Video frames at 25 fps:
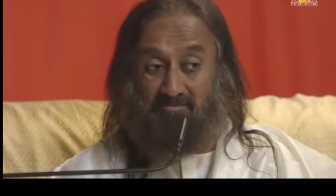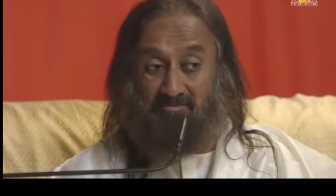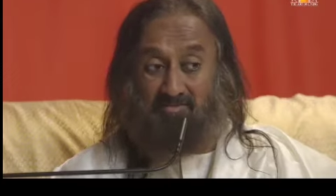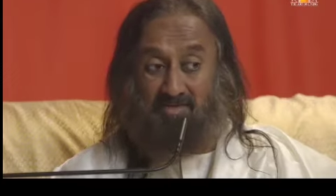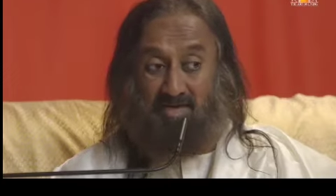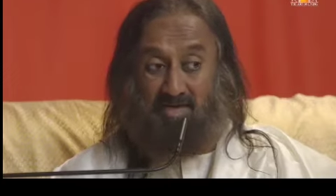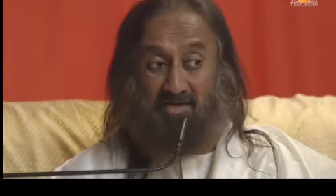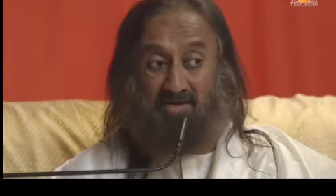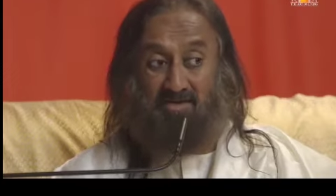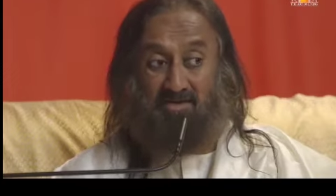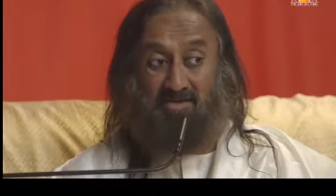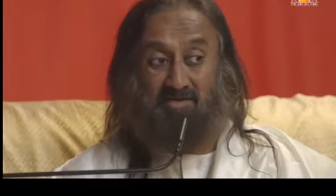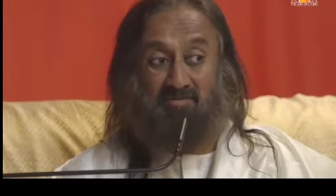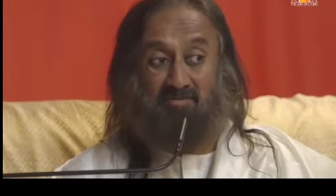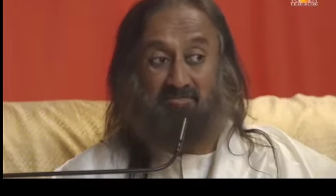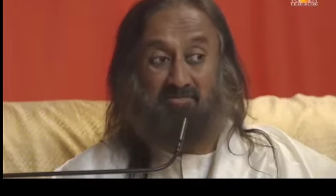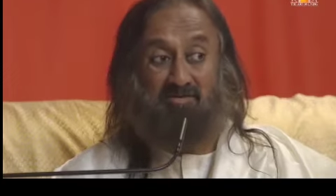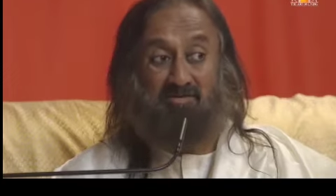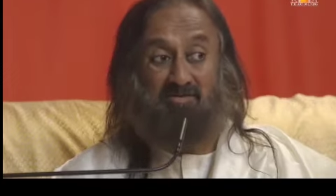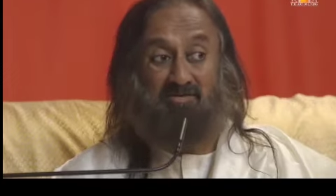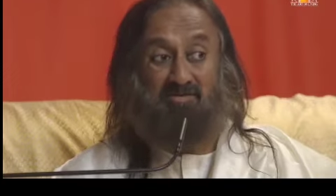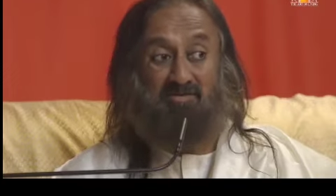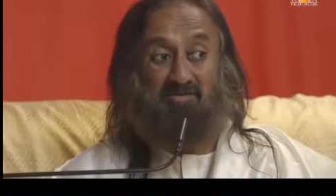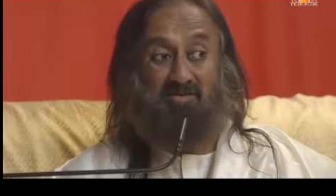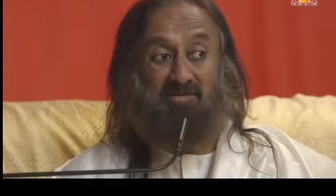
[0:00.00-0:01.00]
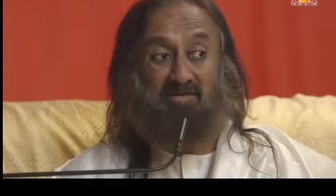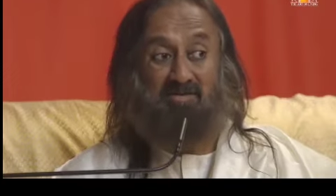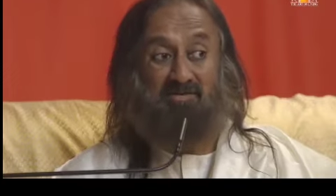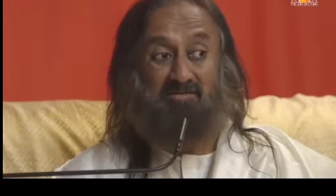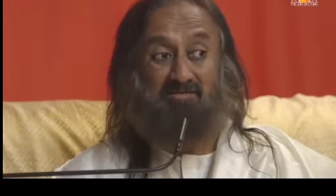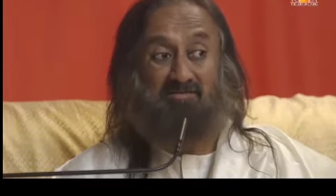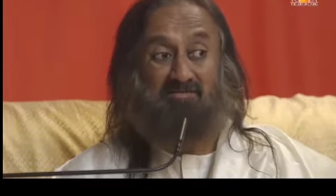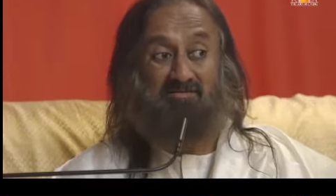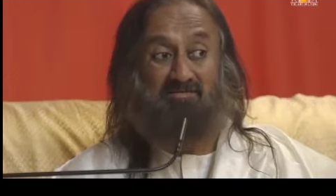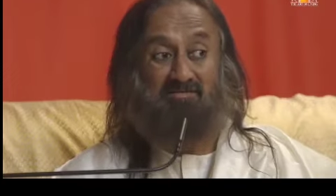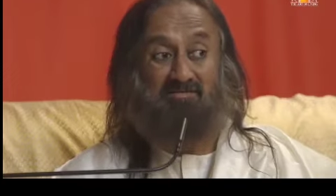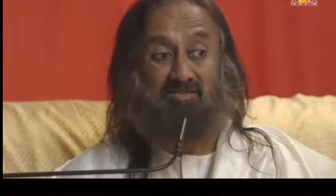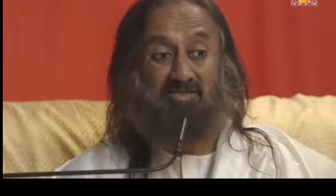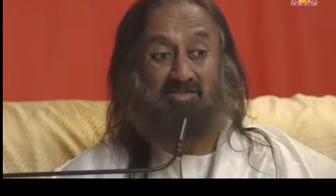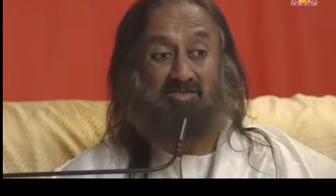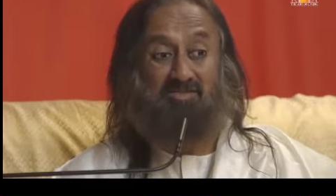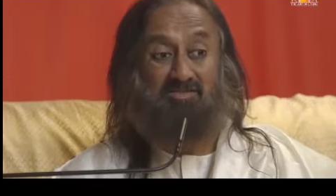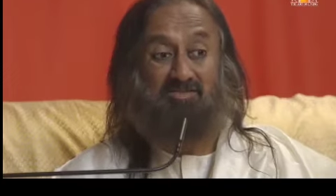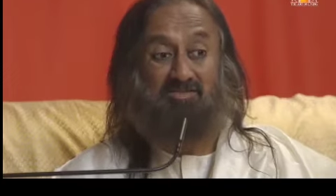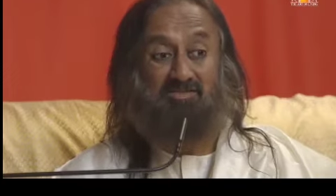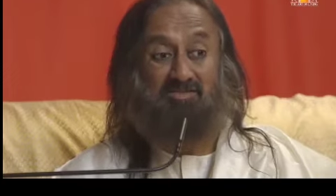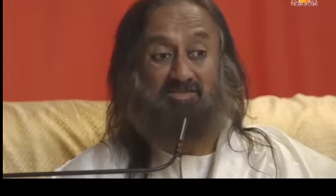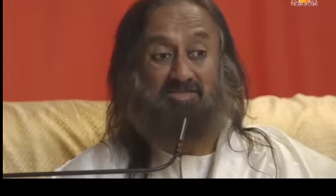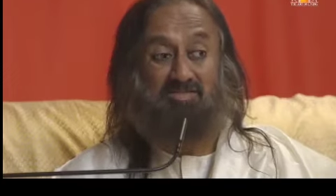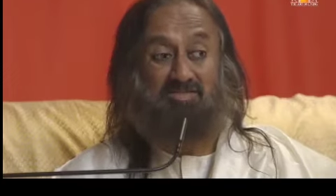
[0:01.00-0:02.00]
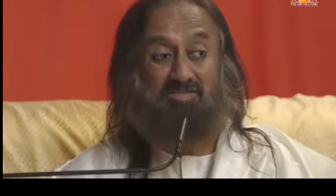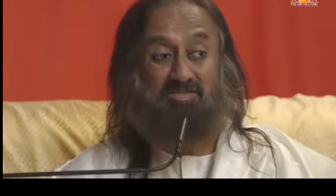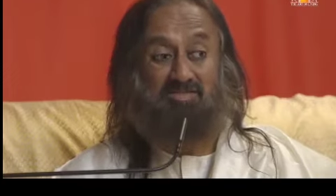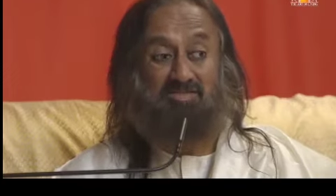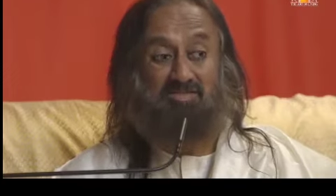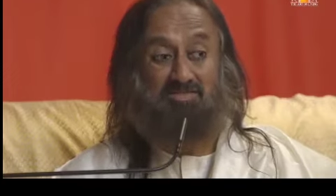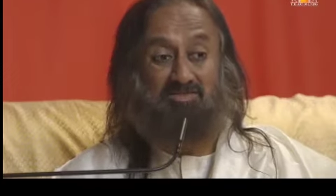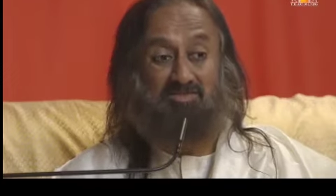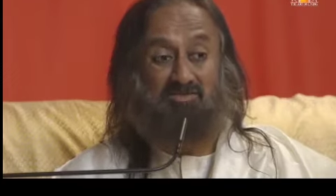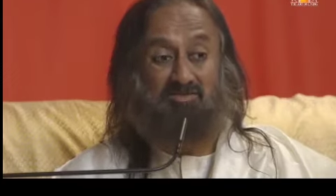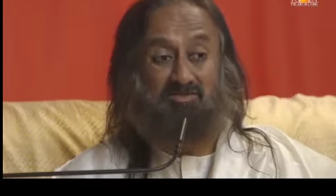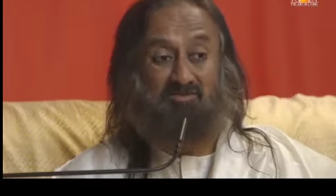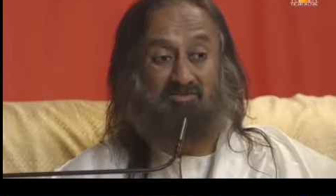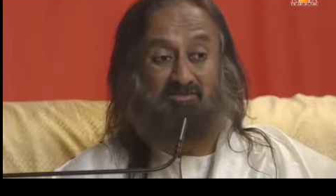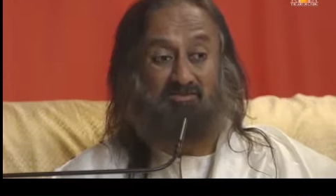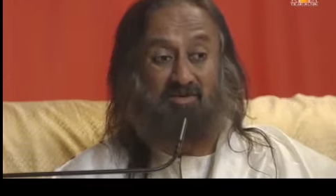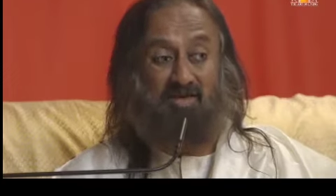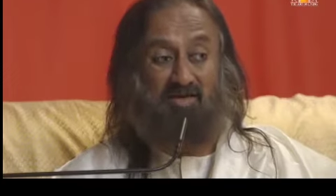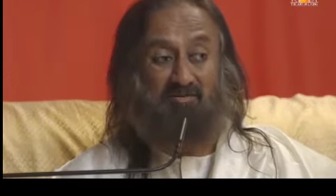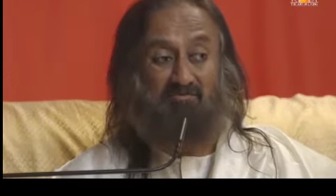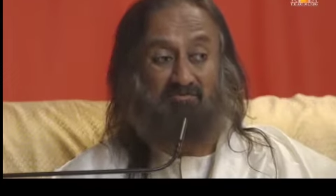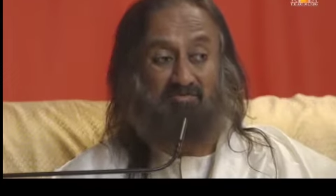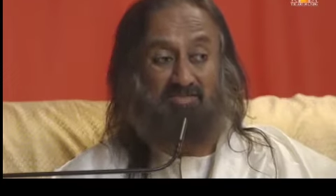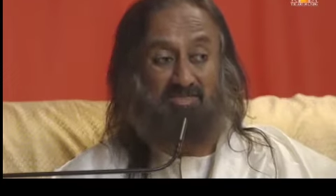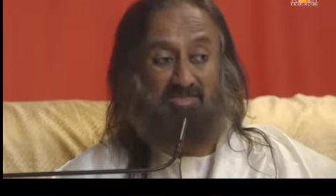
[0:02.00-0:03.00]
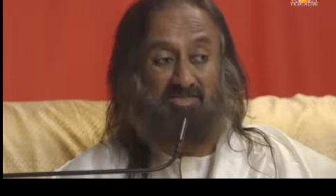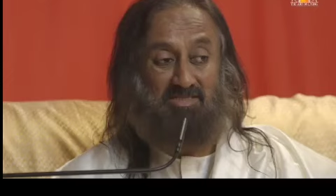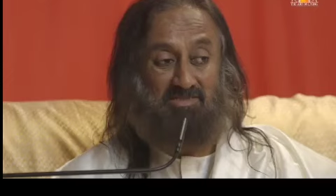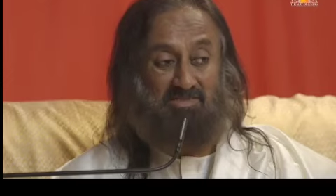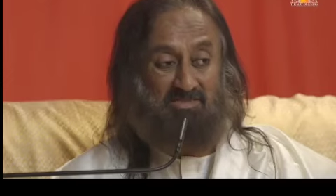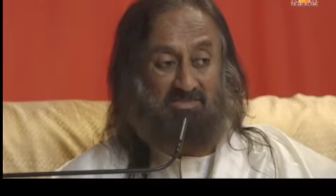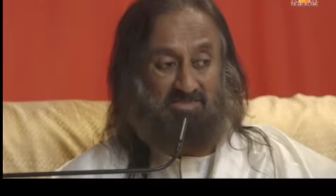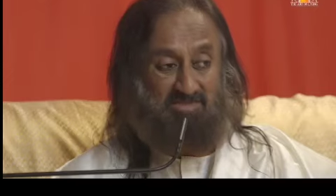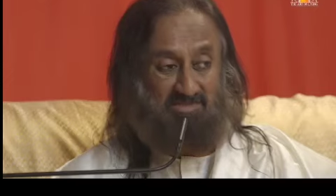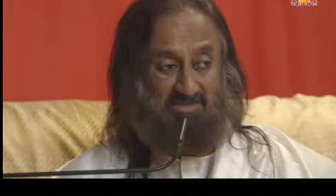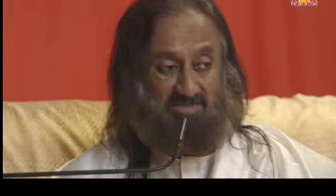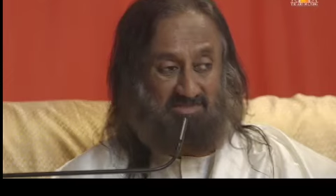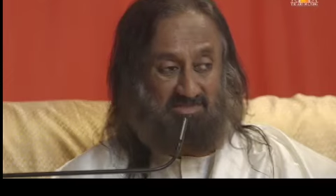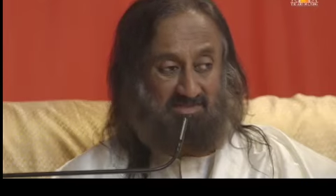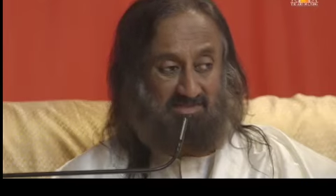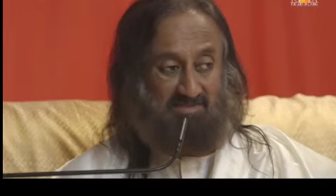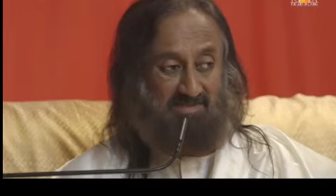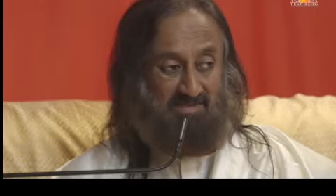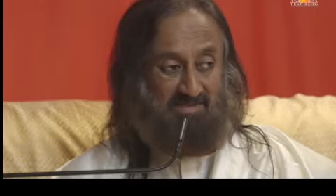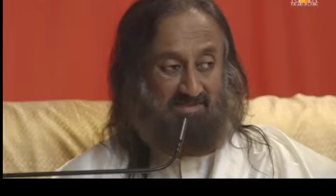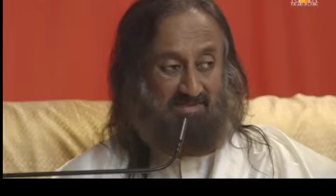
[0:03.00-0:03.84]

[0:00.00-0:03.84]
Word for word: Pranayama can increase your vibrations.